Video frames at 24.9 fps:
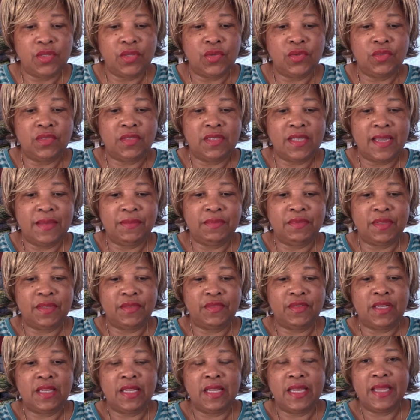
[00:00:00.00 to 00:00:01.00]
those types
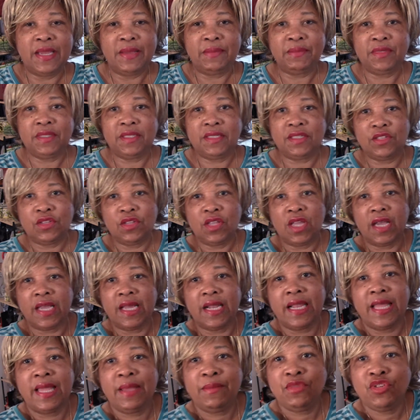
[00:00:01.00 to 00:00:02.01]
of
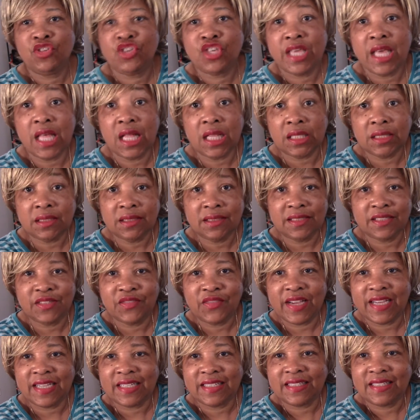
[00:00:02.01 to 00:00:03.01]
clamshells,
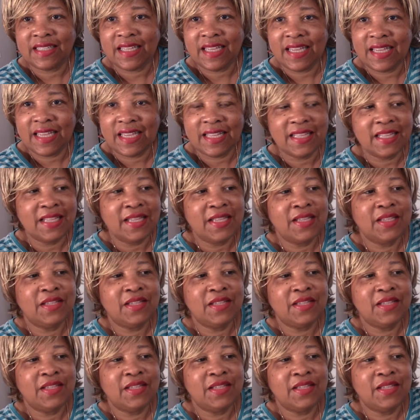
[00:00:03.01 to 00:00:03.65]
if I could say it.